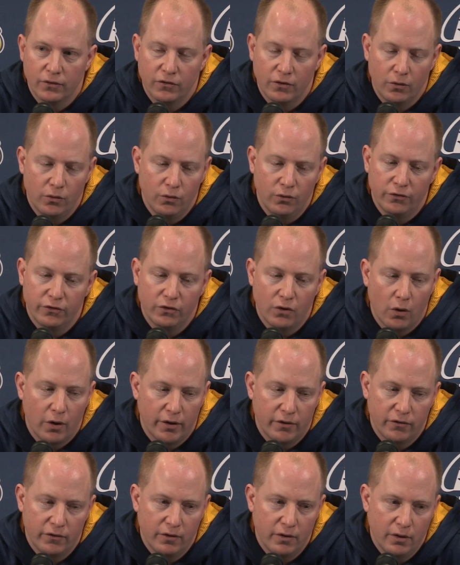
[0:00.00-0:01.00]
So who
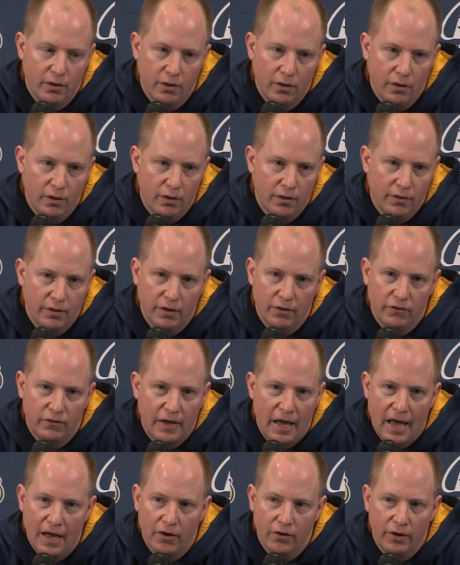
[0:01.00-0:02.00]
starts this
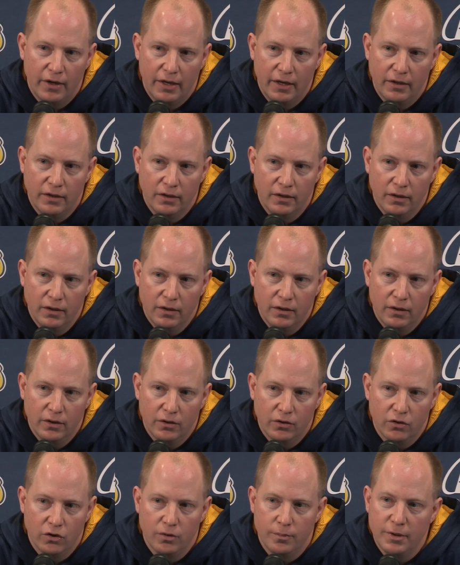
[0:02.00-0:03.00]
Saturday
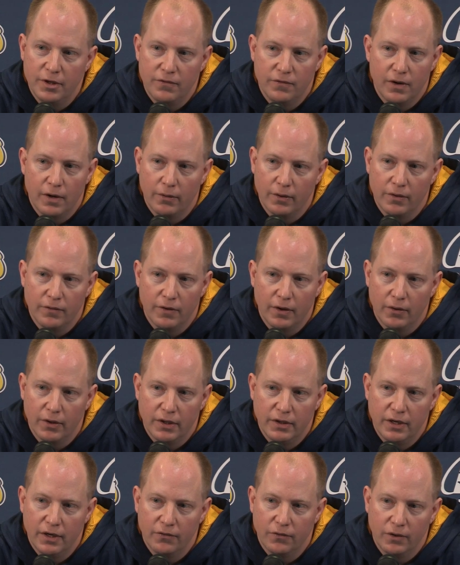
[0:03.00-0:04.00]
could be very, very
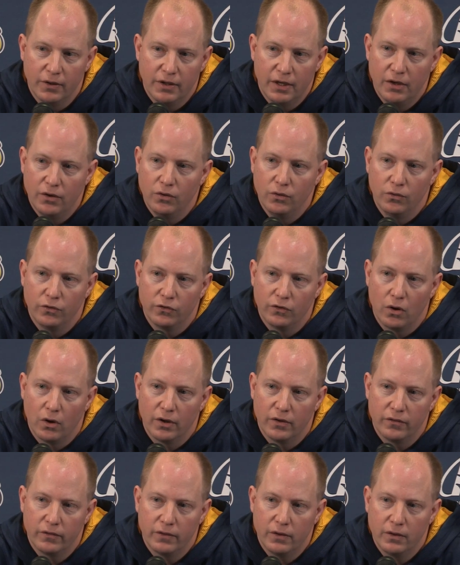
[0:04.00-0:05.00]
different than who
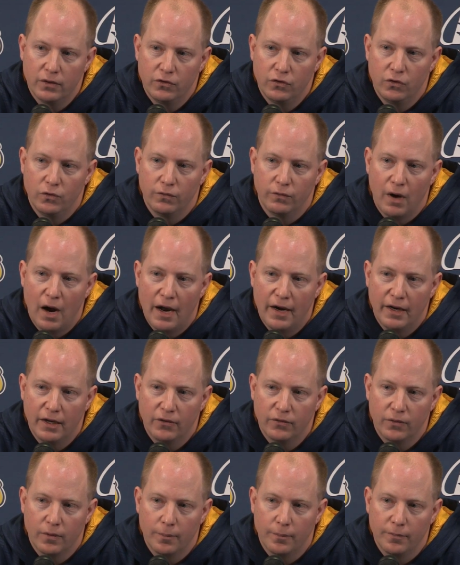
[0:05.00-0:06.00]
starts two
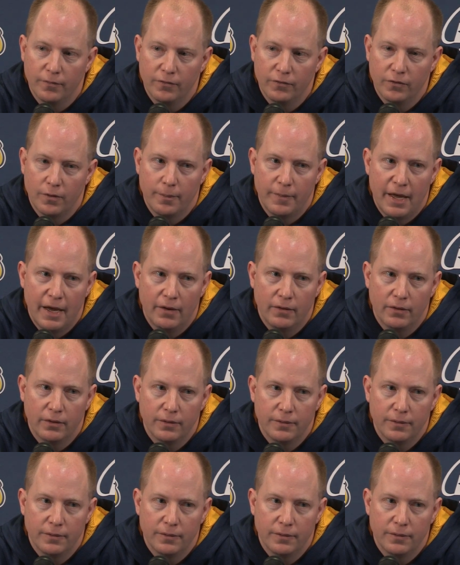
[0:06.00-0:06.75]
Fridays from, from now.